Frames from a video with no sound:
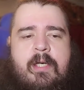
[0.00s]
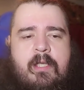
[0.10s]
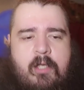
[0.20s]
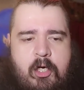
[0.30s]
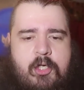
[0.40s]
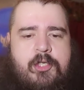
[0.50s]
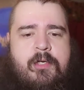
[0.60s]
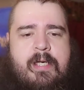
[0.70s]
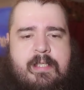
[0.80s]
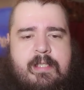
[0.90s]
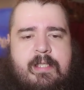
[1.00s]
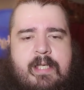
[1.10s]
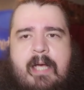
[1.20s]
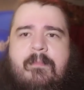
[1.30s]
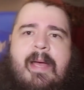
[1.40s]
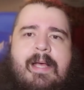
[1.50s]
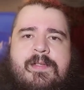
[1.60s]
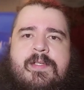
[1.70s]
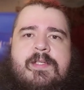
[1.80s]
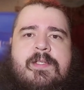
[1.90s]
and larger as the time
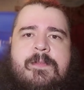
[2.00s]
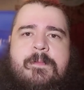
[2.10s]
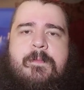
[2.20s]
passes.